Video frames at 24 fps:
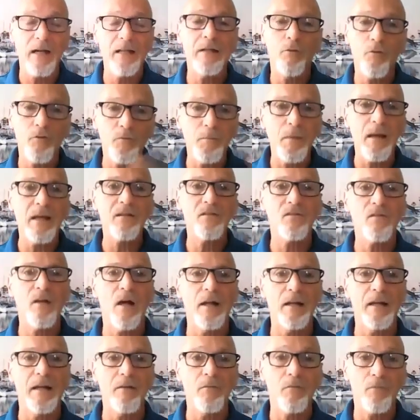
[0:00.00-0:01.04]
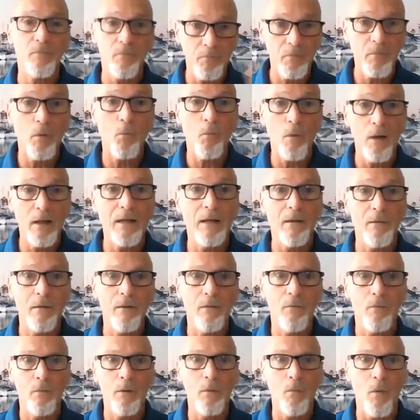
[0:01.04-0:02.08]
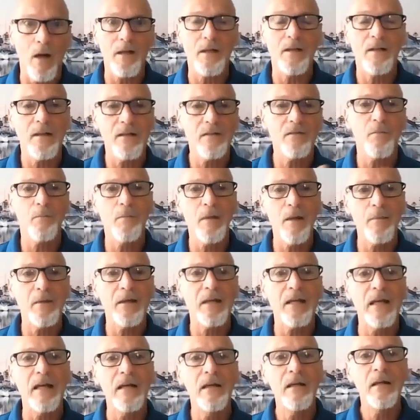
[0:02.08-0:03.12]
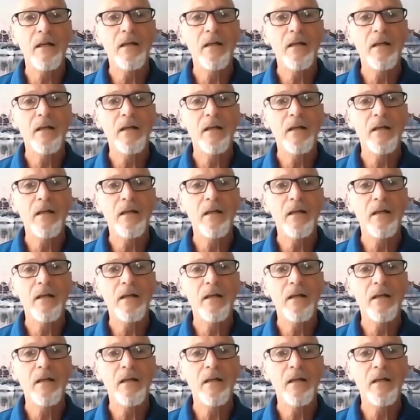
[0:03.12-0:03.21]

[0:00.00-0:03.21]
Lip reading: It was based on it. We wanted it to mimic it.